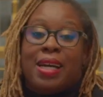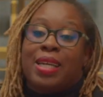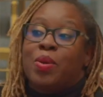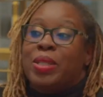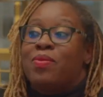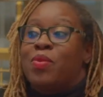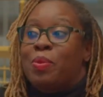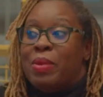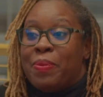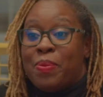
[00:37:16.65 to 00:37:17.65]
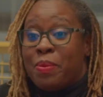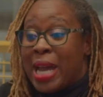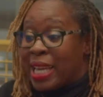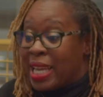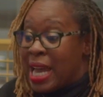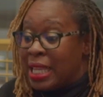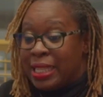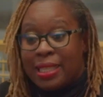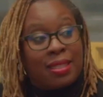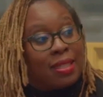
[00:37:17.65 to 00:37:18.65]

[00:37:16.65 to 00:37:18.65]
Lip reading: I don't even want my colleagues